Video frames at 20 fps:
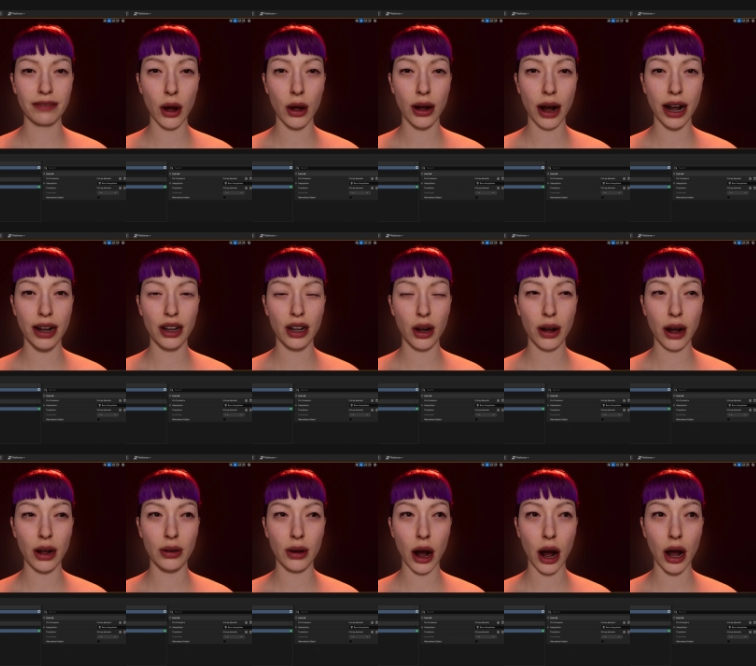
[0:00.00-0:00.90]
Okay, so
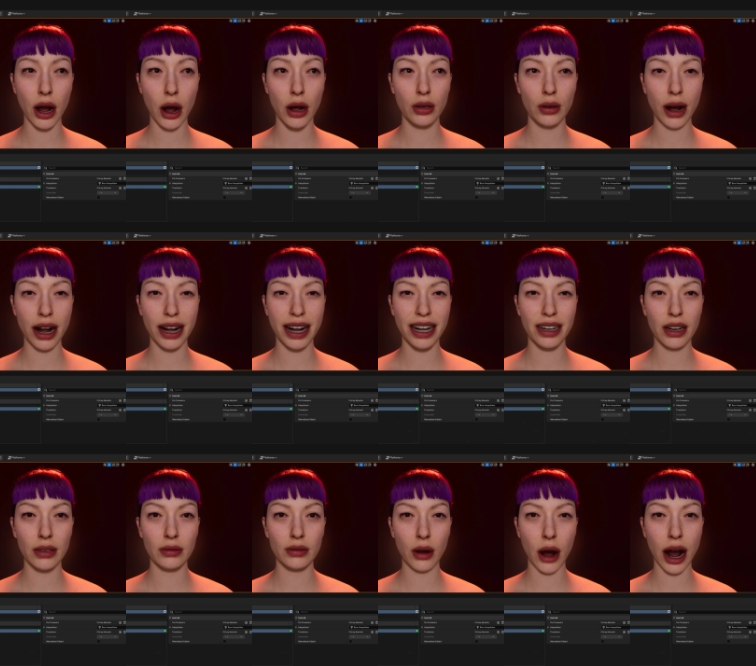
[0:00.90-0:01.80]
here we are already
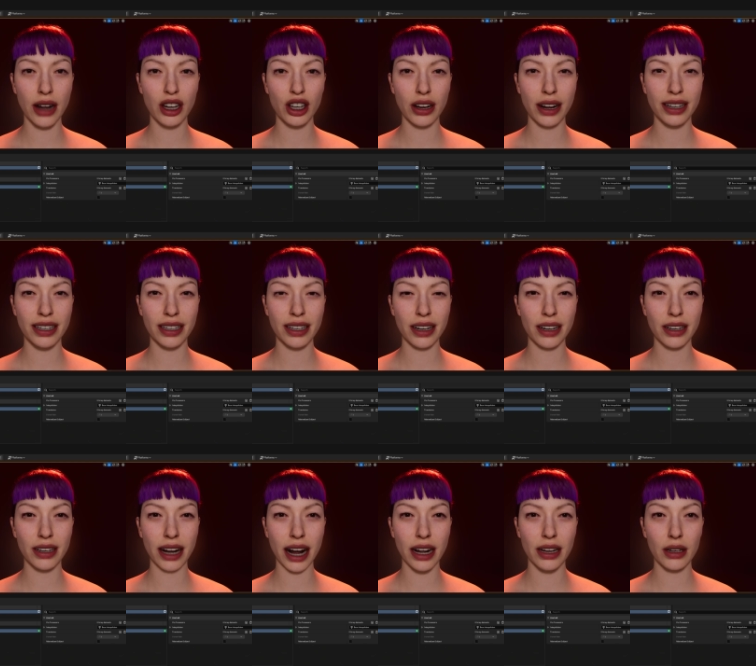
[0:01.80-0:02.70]
in the project.
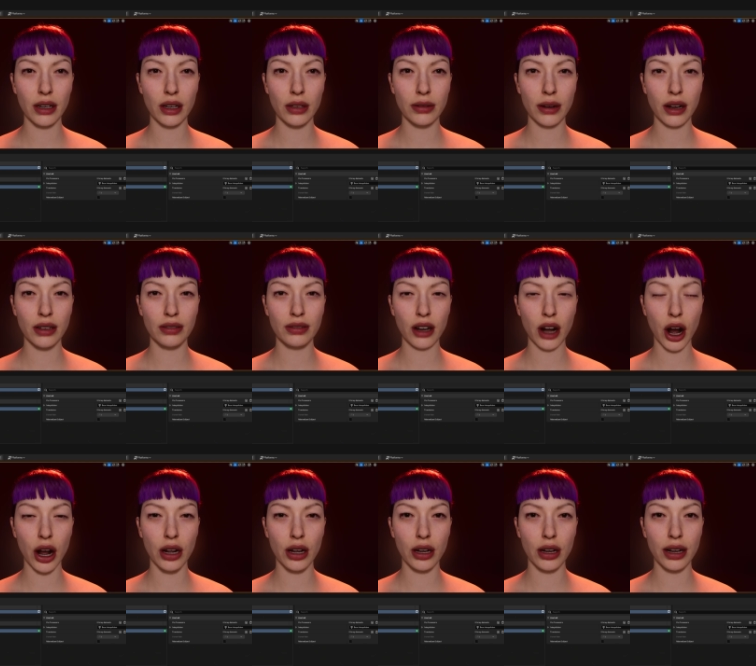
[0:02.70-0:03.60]
Got a little bit of a
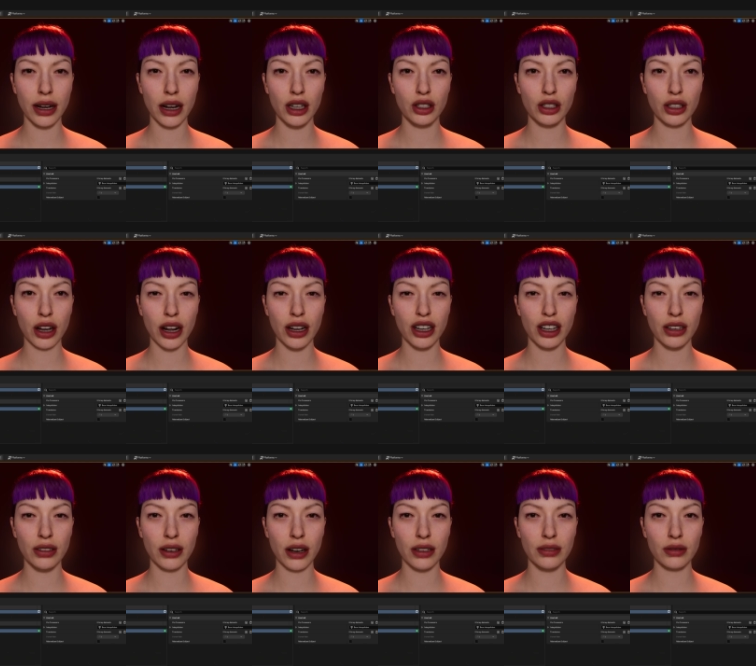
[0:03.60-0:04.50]
uh,
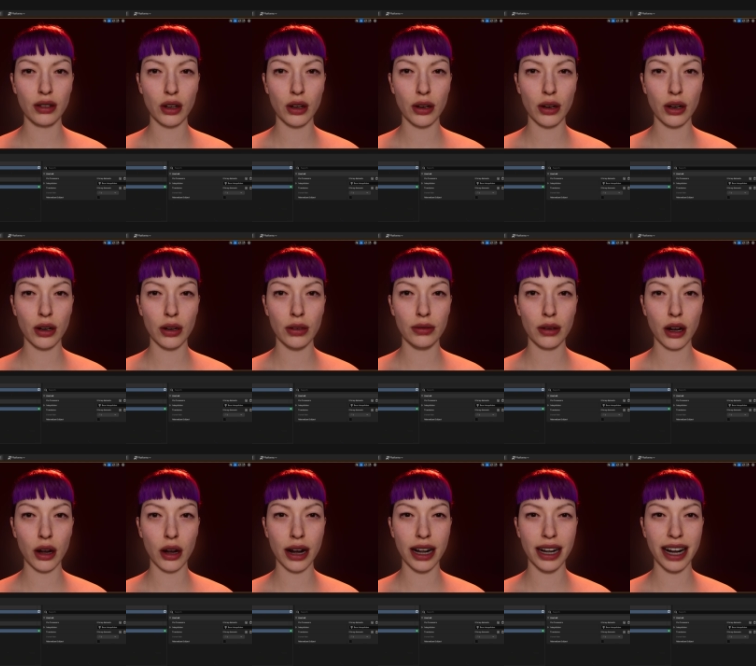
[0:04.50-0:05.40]
introduction there for you. I'm
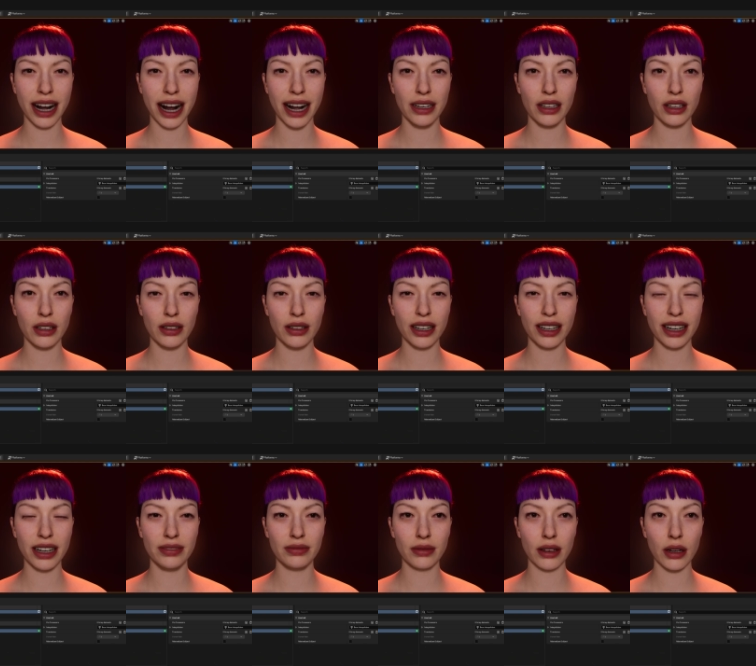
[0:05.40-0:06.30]
gonna go ahead and cancel
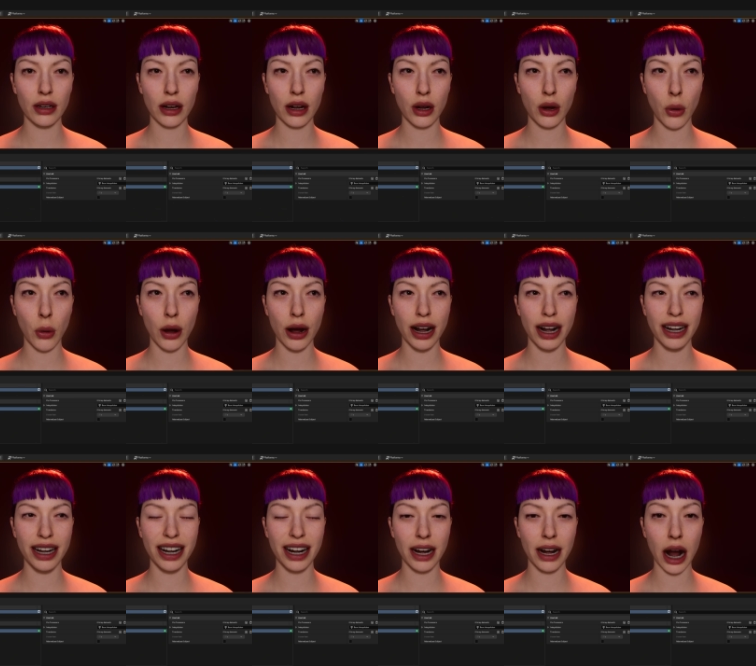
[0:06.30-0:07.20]
this. This is very
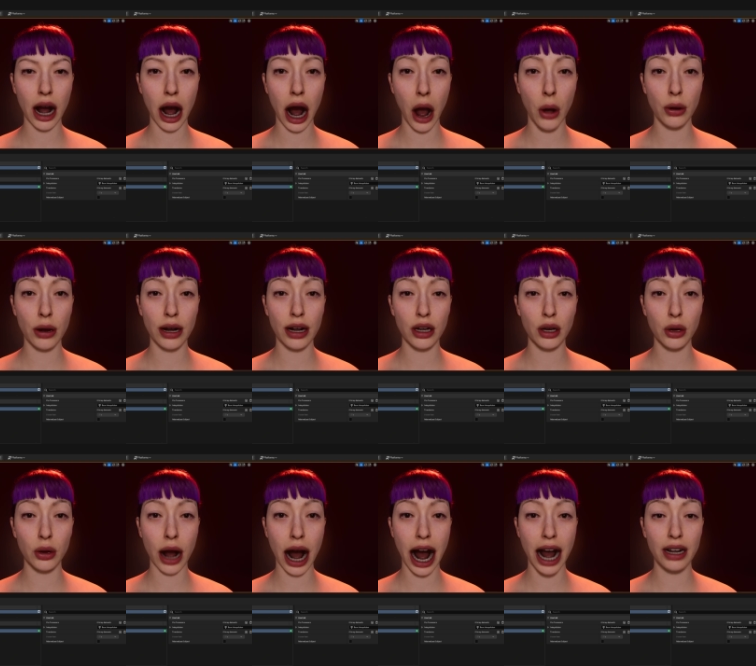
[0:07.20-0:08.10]
annoying. Uh, we're gonna
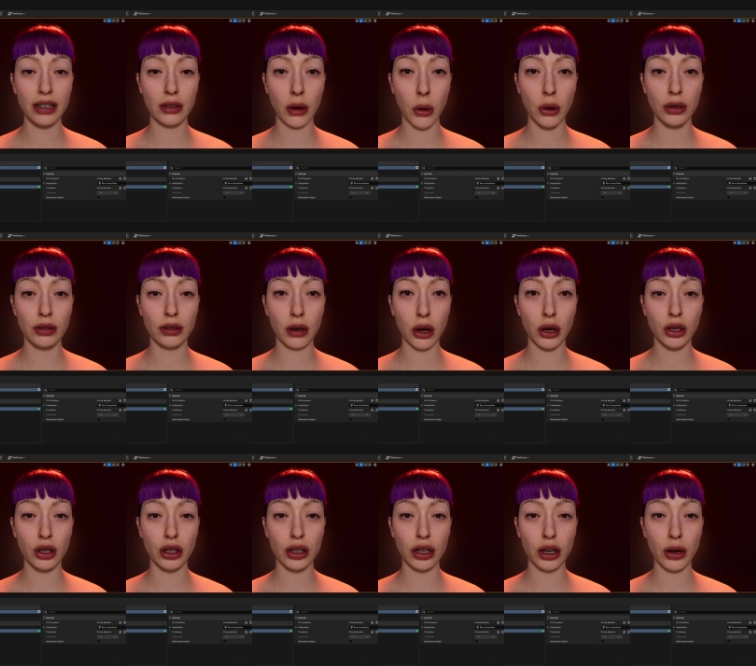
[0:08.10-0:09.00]
do the iPhone
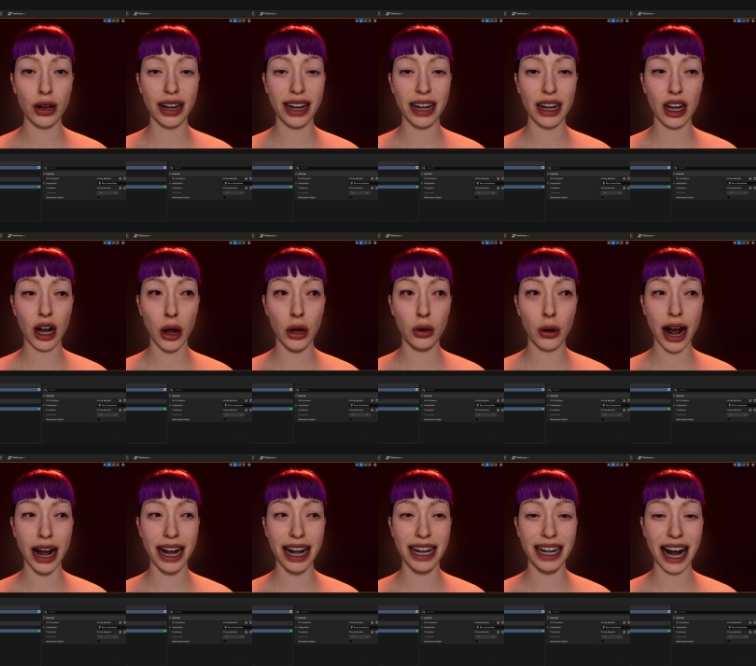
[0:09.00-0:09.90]
first. So this is
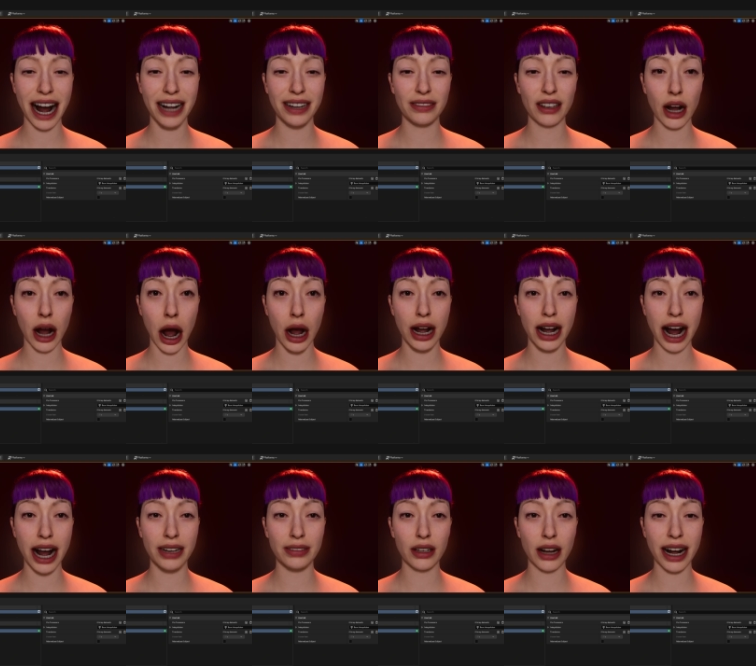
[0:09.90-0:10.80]
already live,
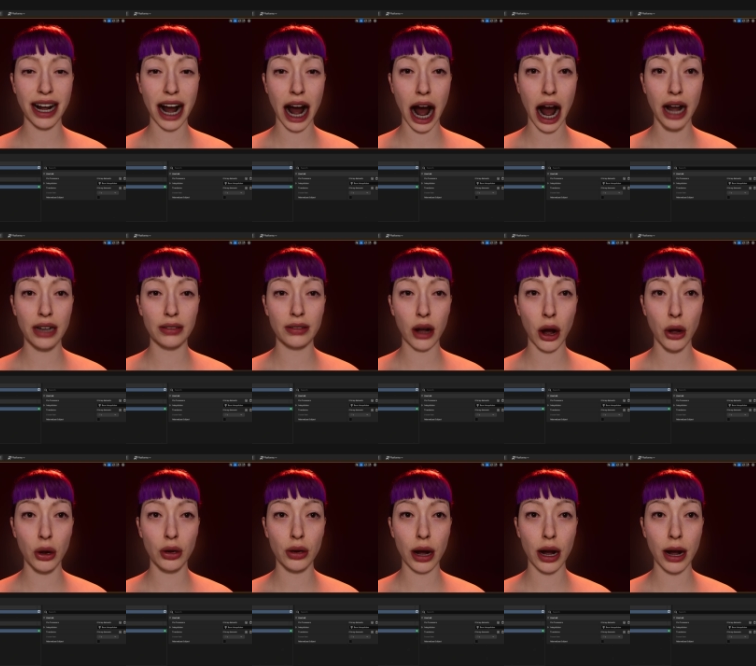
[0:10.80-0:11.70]
live link
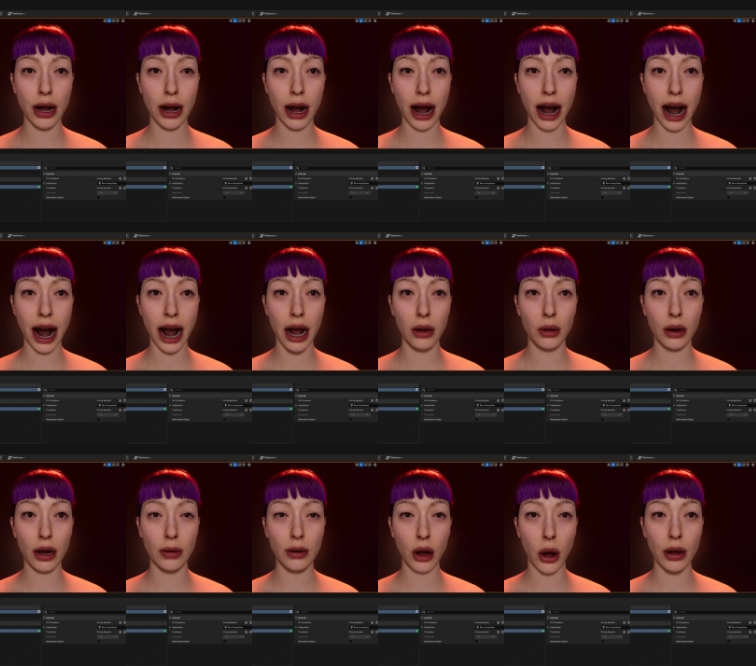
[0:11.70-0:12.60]
iPhone.
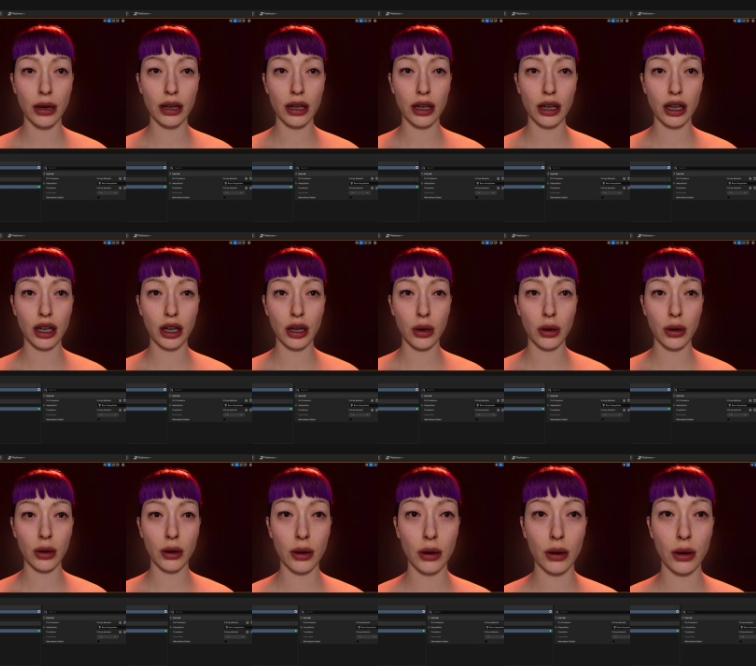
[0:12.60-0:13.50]
And what I'm going to
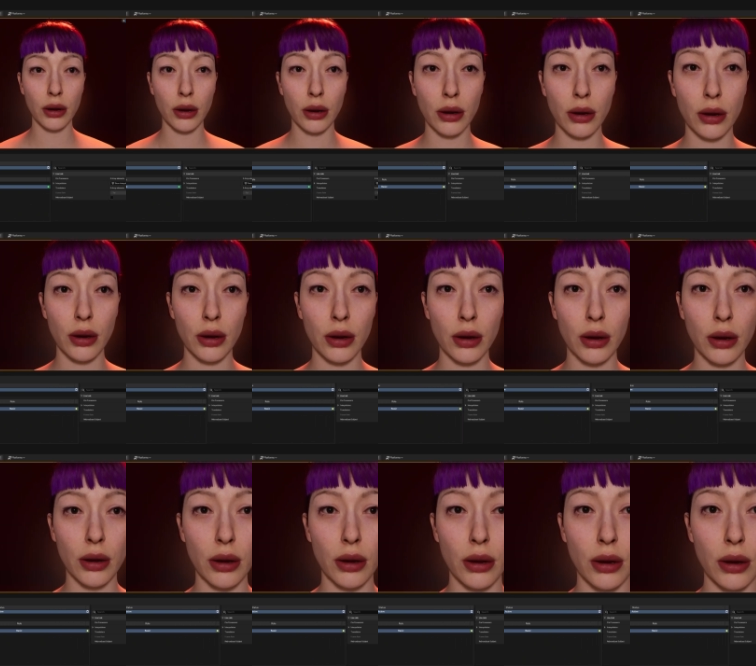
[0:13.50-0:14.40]
do is since I
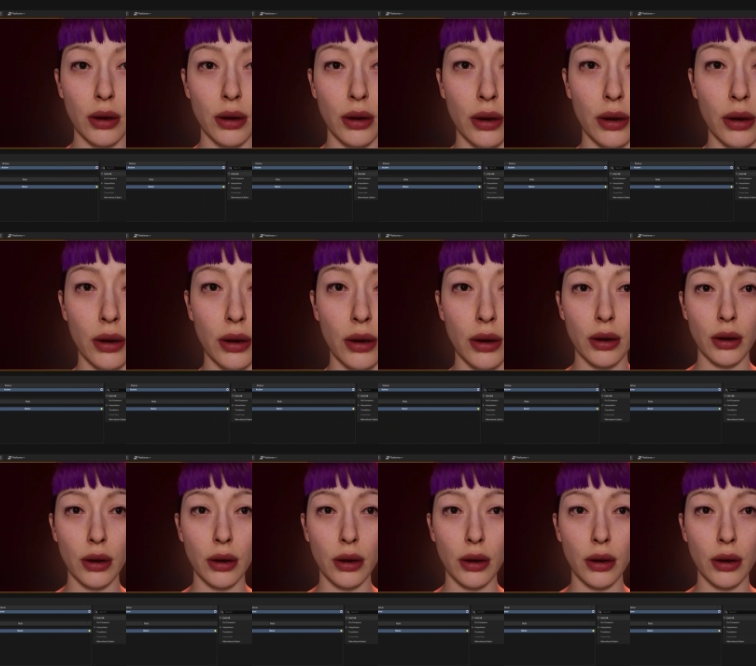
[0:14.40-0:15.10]
don't